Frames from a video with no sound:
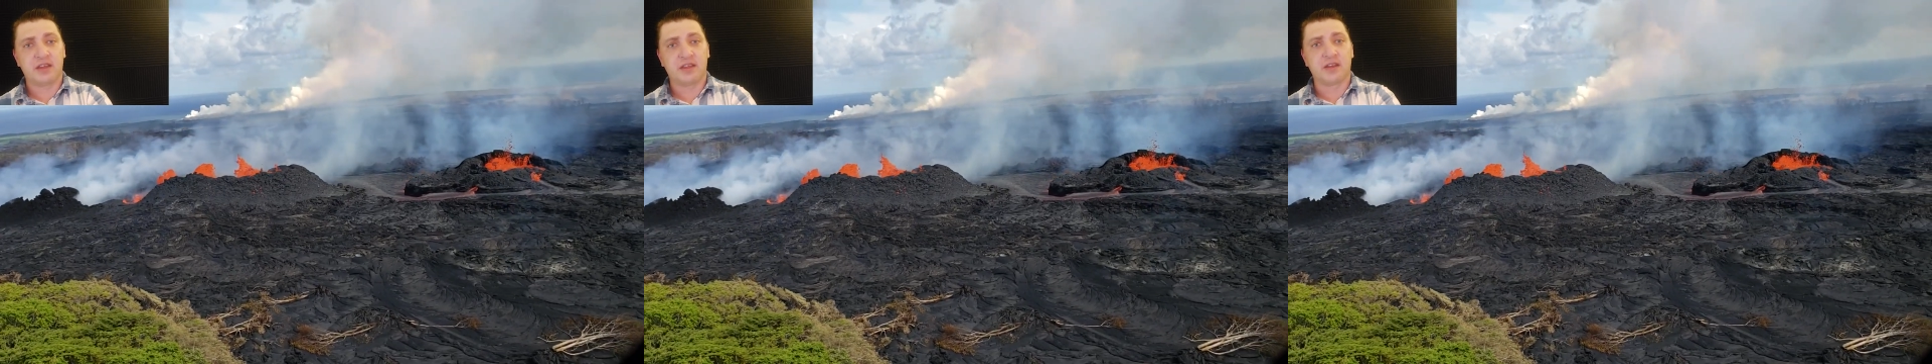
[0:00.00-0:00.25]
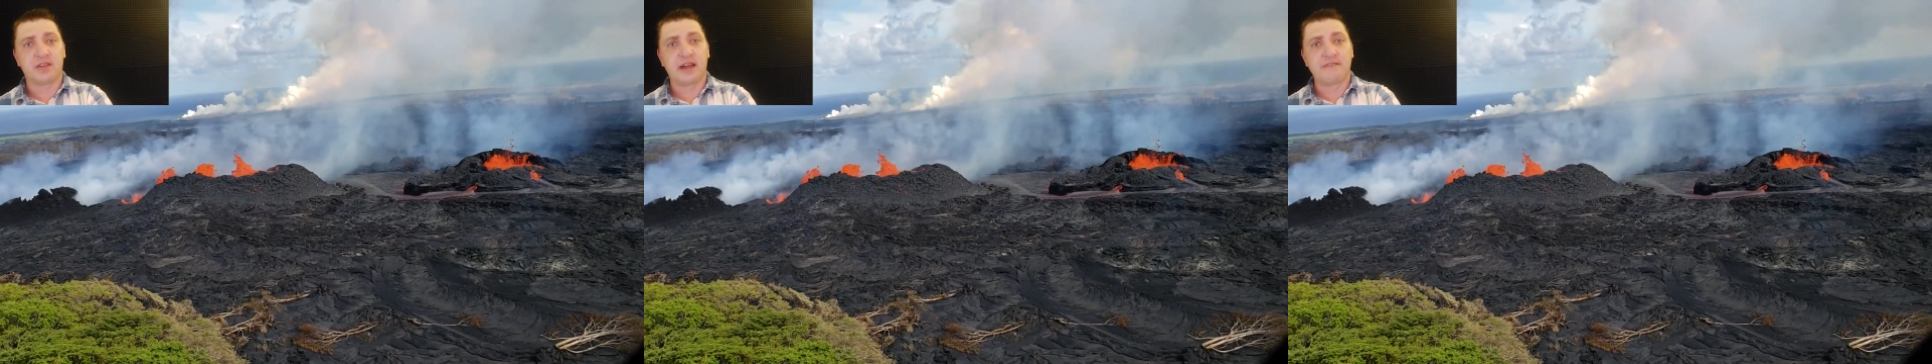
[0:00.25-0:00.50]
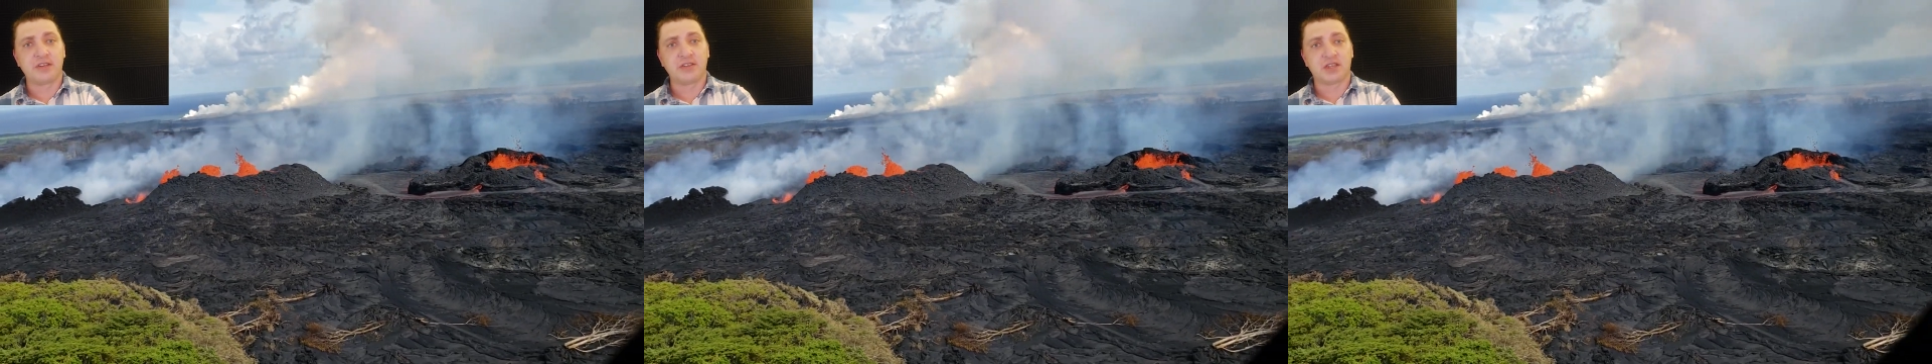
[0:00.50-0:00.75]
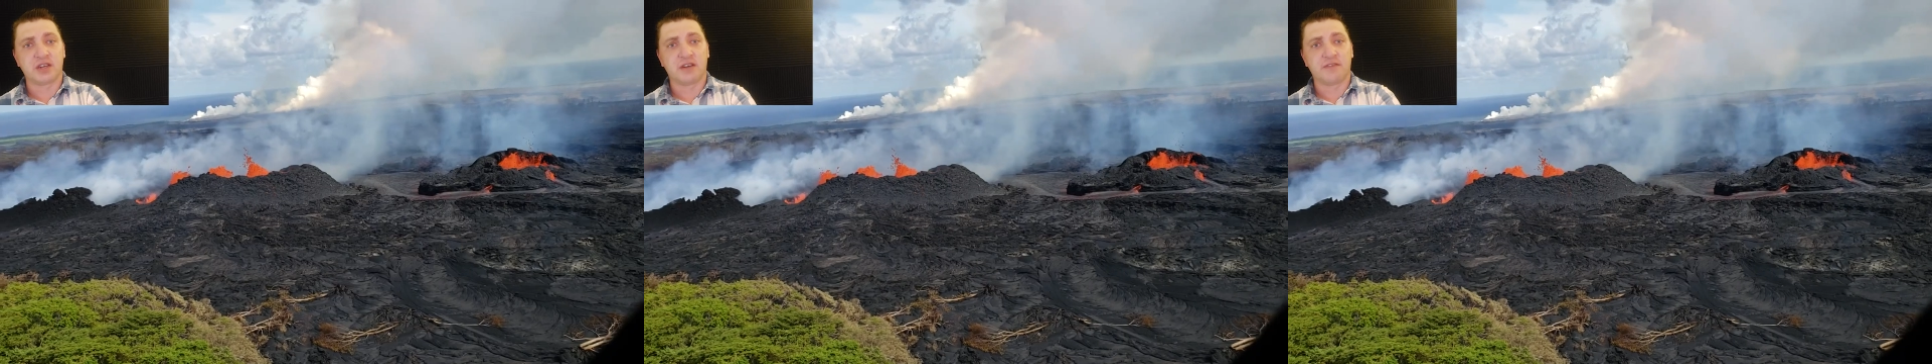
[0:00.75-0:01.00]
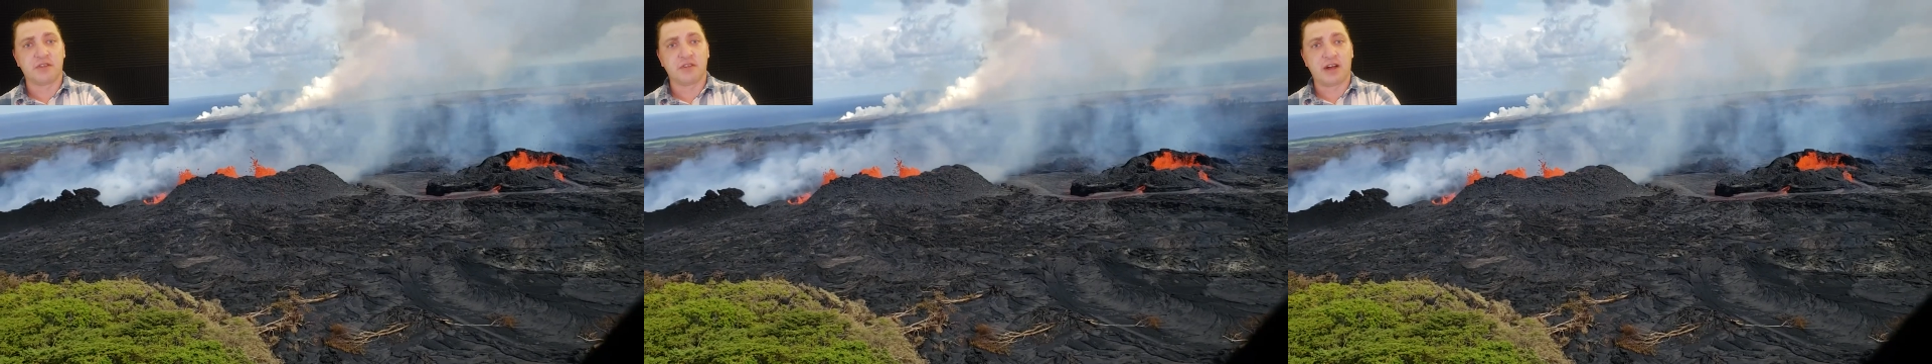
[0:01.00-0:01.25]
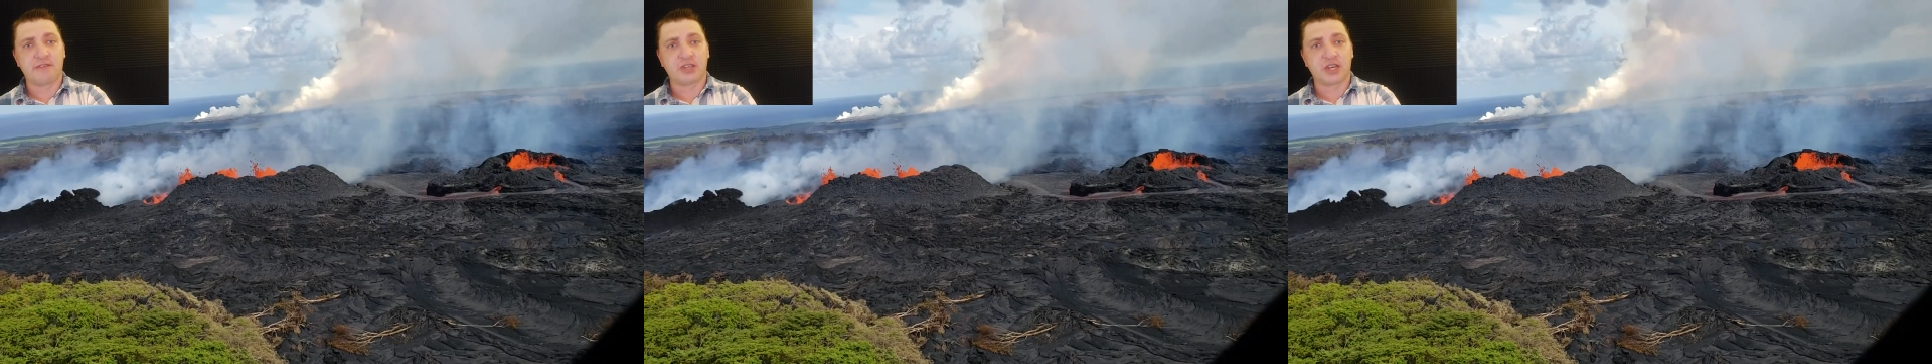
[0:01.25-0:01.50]
the levees of the
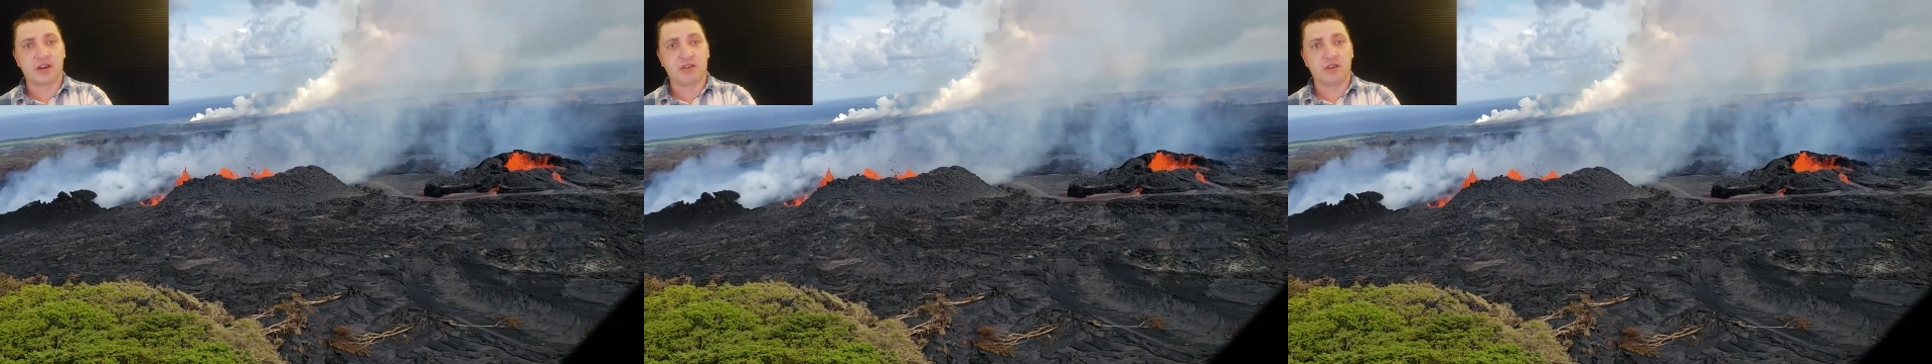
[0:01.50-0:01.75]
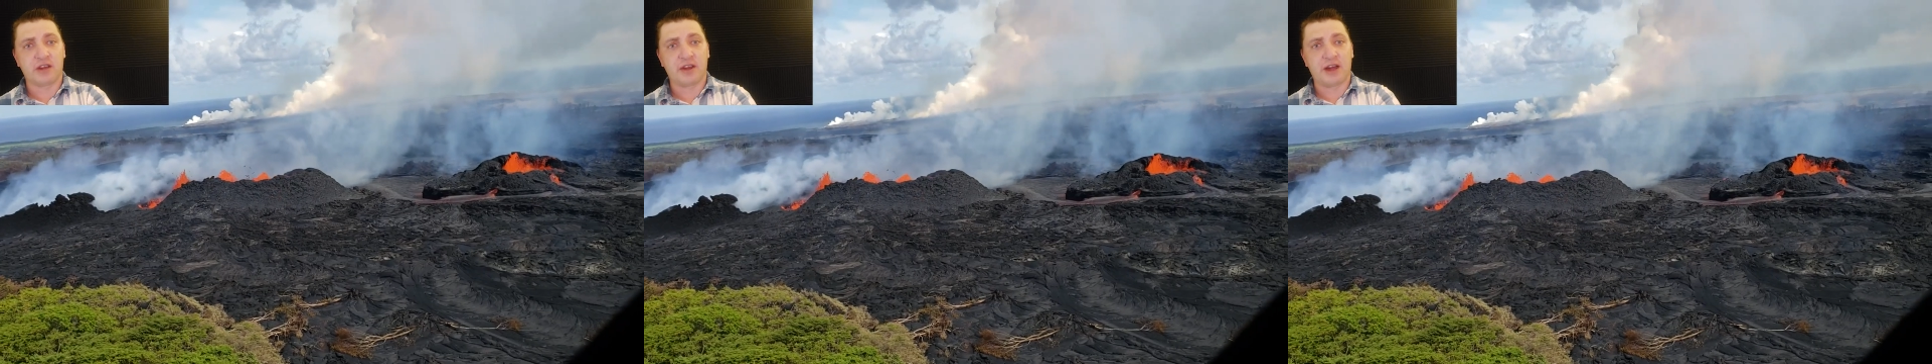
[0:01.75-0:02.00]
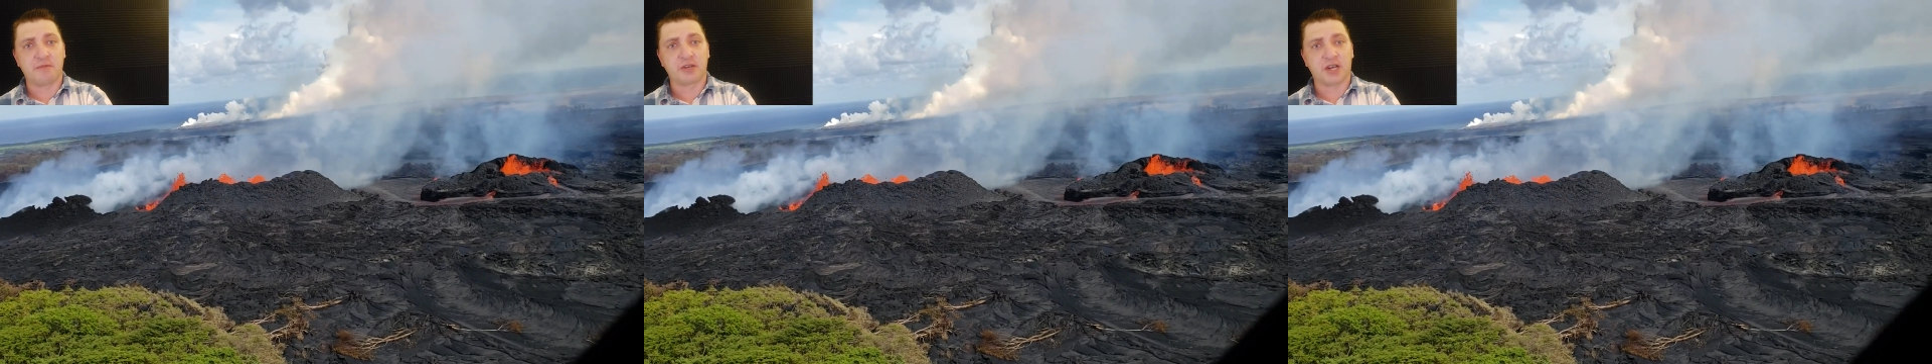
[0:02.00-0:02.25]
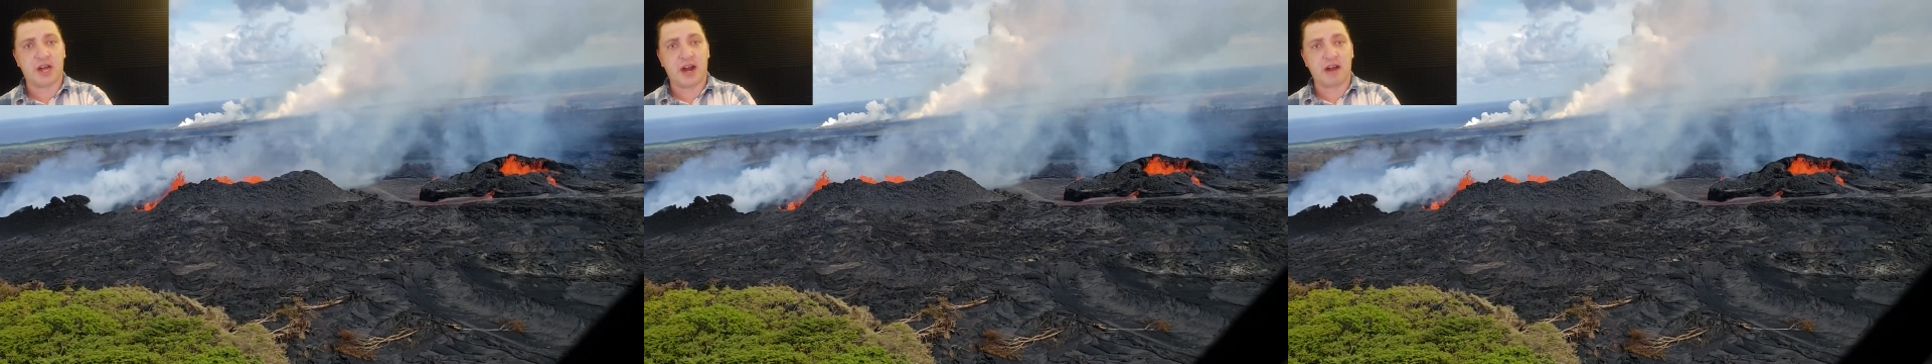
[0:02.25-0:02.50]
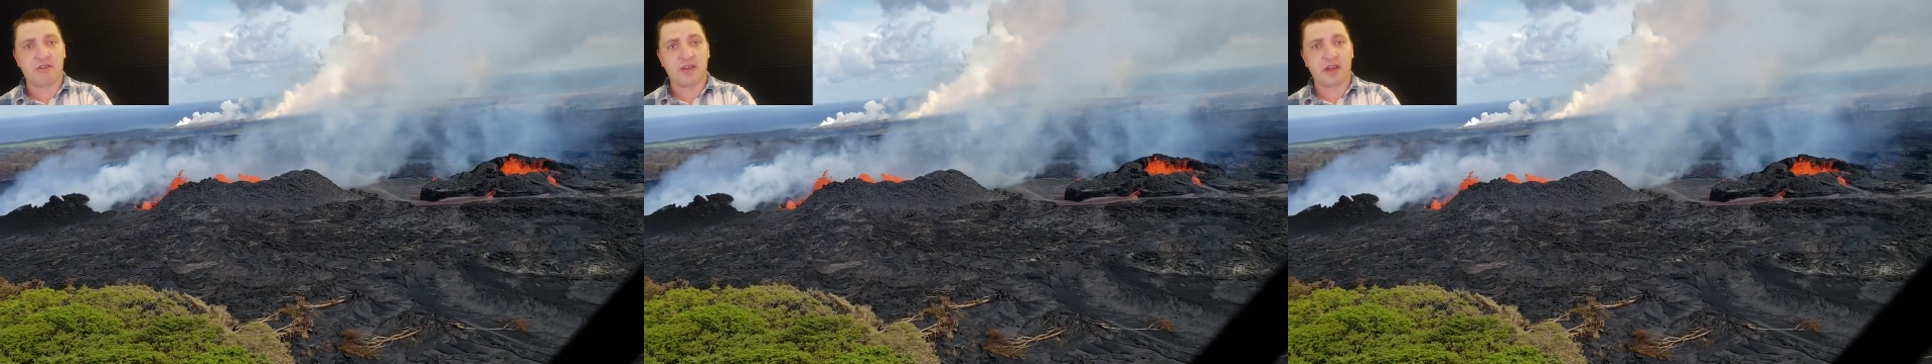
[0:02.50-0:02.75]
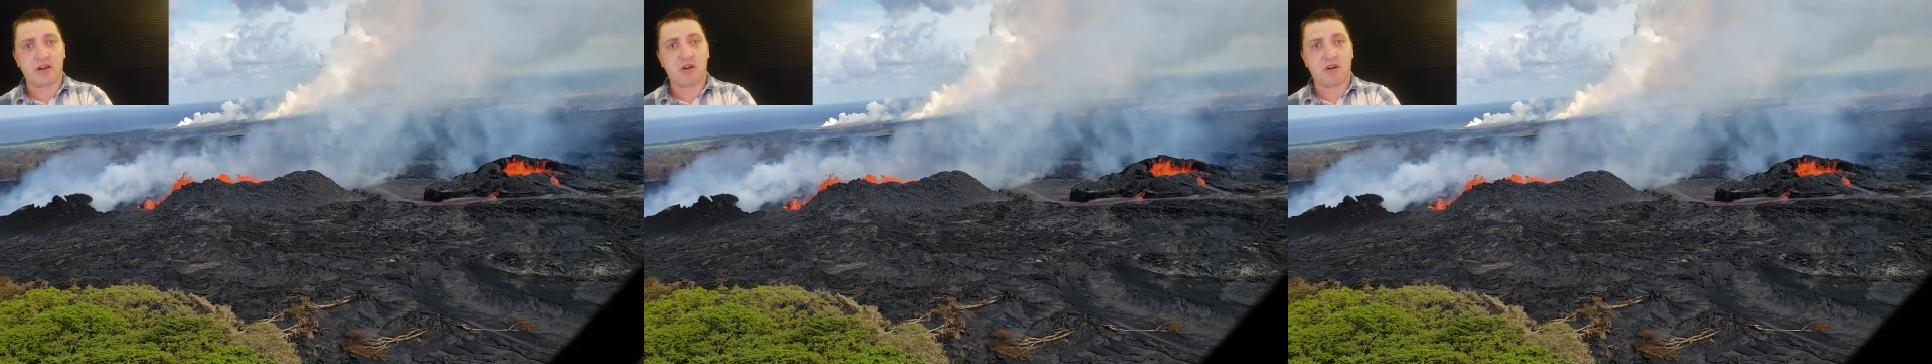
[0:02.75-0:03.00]
lava channel, and how much higher
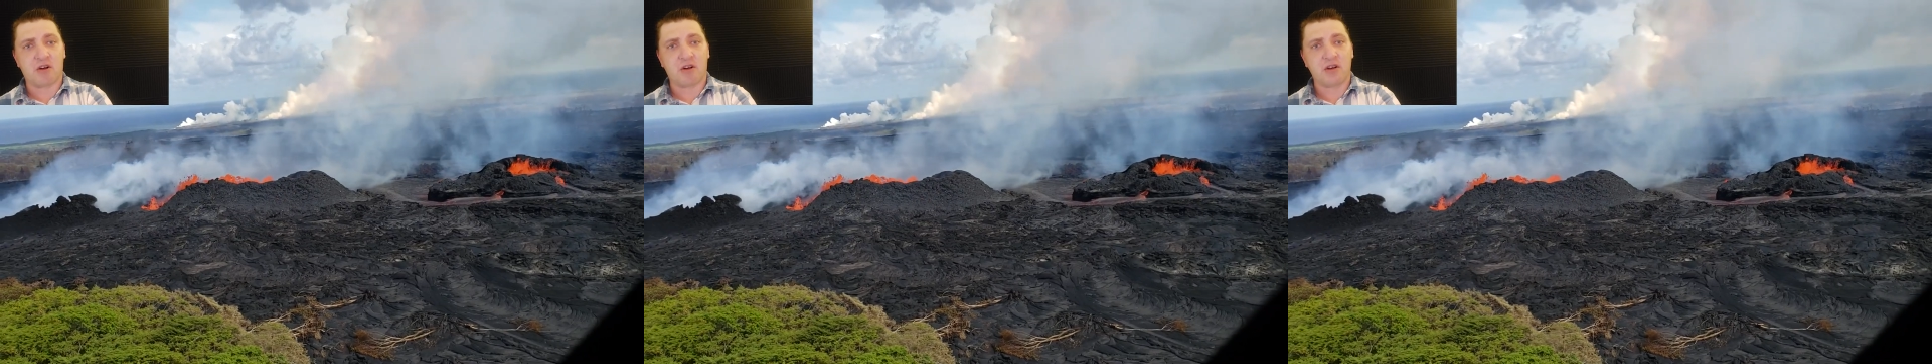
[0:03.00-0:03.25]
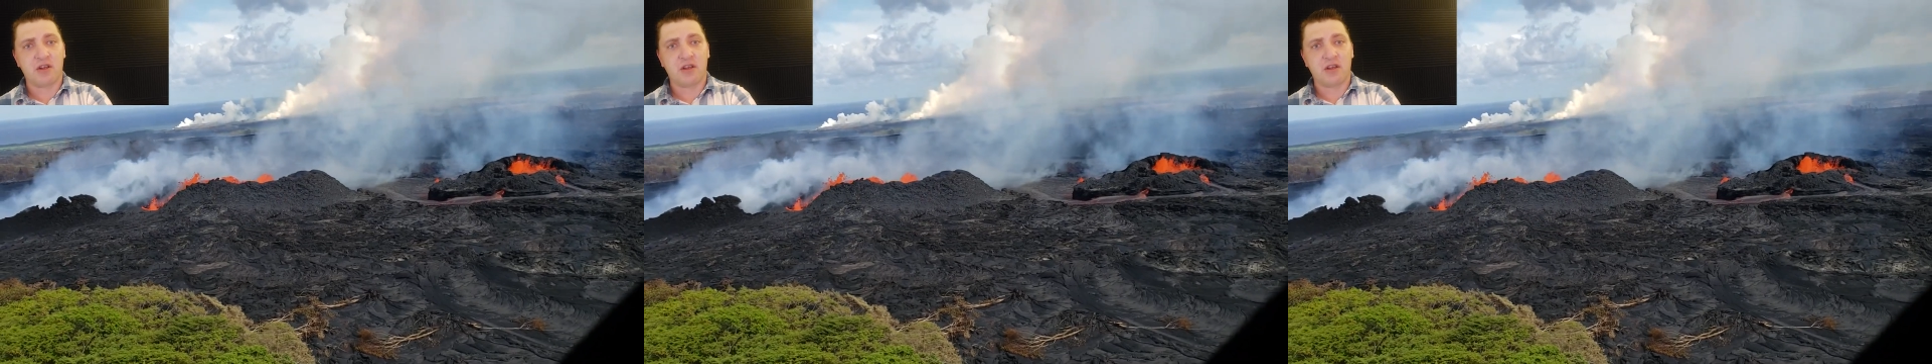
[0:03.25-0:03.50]
they are